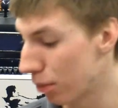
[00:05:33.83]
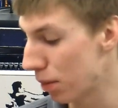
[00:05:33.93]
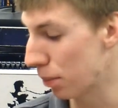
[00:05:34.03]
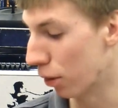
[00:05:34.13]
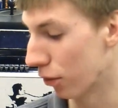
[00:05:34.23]

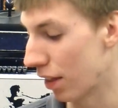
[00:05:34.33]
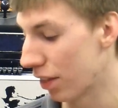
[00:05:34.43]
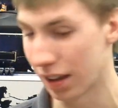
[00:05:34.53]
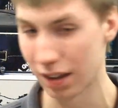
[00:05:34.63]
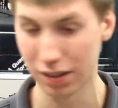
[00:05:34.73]
when people rent
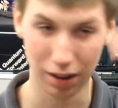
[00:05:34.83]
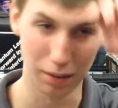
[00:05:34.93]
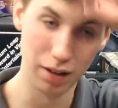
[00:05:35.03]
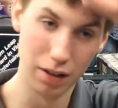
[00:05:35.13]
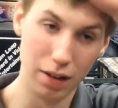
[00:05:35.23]
things,
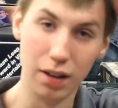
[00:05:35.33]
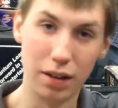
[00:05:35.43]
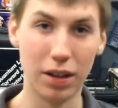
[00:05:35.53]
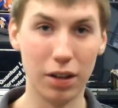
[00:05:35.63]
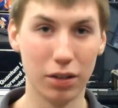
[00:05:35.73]

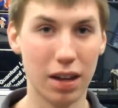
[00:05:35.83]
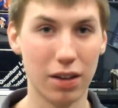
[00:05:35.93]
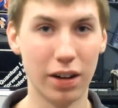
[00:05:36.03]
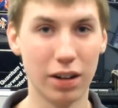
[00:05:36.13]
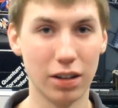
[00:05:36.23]
they don't
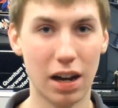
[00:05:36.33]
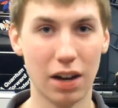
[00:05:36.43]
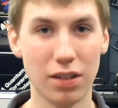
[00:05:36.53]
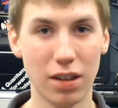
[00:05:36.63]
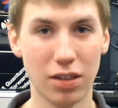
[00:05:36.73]
take very good
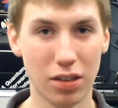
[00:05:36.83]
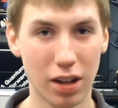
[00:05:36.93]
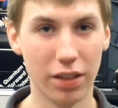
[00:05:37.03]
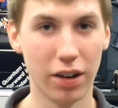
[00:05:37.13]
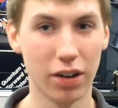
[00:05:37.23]
care of it since it's
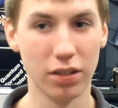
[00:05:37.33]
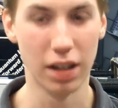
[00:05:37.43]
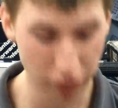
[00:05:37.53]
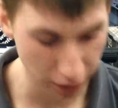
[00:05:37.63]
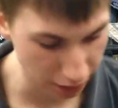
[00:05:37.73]
not theirs, and
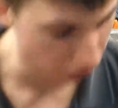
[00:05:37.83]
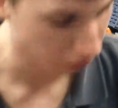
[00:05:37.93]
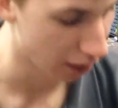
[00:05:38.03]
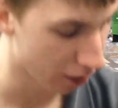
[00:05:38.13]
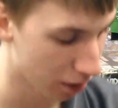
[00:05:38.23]
they really
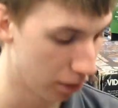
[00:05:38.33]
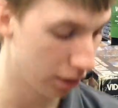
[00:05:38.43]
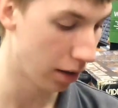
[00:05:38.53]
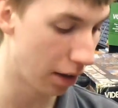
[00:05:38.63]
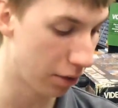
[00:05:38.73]
don't care.
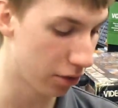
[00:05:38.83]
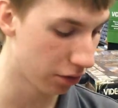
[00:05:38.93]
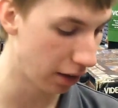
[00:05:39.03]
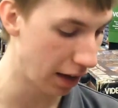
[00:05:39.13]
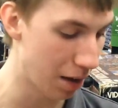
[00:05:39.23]
But I was
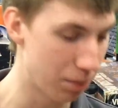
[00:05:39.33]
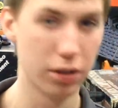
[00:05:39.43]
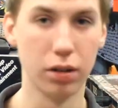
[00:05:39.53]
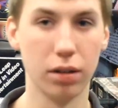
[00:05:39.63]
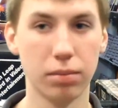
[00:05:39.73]
really happy
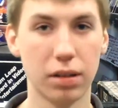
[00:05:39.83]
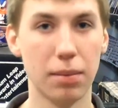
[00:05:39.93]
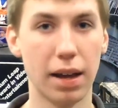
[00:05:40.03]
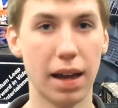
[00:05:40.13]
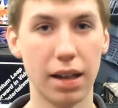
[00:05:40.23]
to get
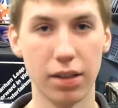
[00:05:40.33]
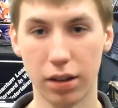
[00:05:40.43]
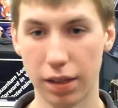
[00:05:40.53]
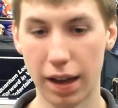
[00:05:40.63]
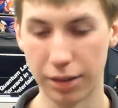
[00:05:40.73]
my hands
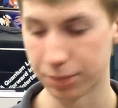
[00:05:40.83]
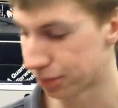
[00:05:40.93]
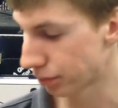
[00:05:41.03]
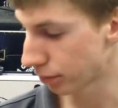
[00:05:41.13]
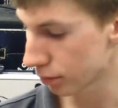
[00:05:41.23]
on that.
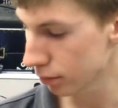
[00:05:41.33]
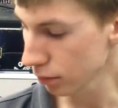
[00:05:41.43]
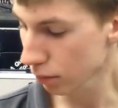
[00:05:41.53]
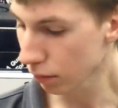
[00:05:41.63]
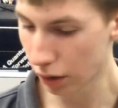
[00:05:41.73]

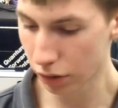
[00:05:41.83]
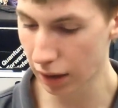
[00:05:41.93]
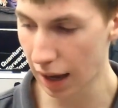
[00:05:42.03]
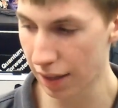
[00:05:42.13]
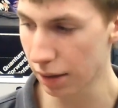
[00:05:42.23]
So
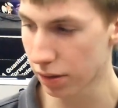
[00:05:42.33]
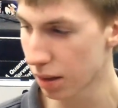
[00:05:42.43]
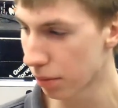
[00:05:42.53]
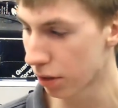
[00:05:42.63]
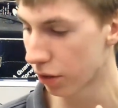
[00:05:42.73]
yeah, that's
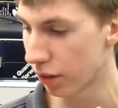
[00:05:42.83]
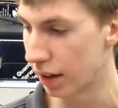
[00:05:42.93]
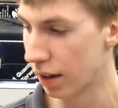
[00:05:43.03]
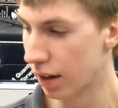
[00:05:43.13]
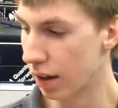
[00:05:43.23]
number
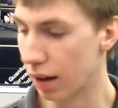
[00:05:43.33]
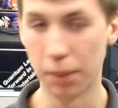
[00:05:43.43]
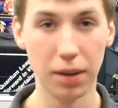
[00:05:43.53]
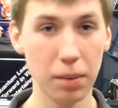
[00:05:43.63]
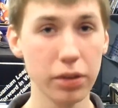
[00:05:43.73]
3.
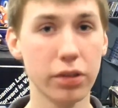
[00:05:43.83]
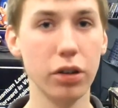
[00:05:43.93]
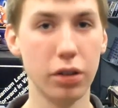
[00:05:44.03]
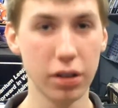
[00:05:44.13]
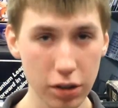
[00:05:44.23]
Number
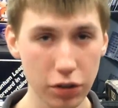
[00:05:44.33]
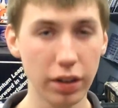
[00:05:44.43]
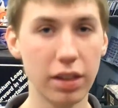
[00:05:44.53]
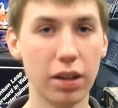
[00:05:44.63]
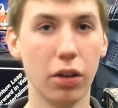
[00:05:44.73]
2, this is
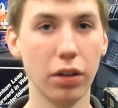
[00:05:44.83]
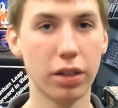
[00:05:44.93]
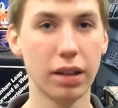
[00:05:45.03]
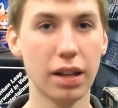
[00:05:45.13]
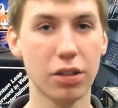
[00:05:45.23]
really the only
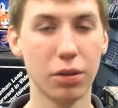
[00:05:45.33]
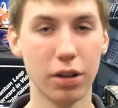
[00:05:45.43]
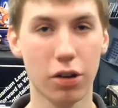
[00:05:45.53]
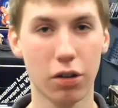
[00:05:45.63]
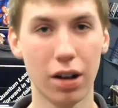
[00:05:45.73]
thing that's
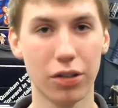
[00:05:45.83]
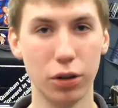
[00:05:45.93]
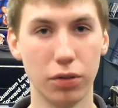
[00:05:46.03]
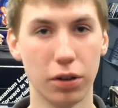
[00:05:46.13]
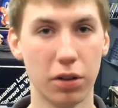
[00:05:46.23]
going to cross
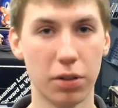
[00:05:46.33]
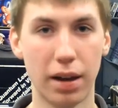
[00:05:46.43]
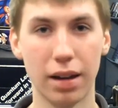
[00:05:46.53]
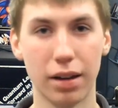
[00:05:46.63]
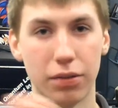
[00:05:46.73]
over with
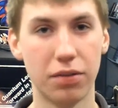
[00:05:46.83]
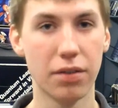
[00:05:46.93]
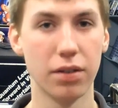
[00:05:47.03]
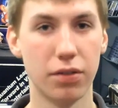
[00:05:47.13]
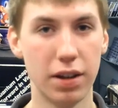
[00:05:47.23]
my
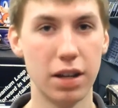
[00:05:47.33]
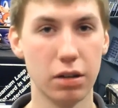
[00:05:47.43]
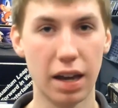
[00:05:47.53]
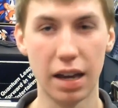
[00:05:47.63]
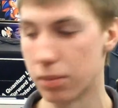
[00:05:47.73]
favorite
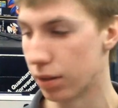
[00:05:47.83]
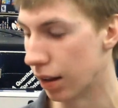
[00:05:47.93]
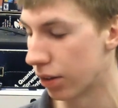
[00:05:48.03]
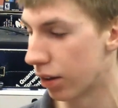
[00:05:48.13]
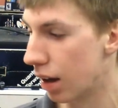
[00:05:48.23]
video games
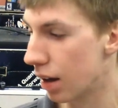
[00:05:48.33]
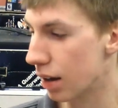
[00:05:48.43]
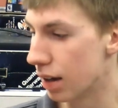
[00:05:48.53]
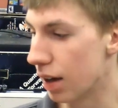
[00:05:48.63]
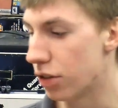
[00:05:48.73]
list,
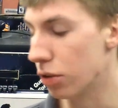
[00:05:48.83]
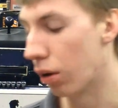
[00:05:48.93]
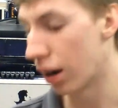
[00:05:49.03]
if you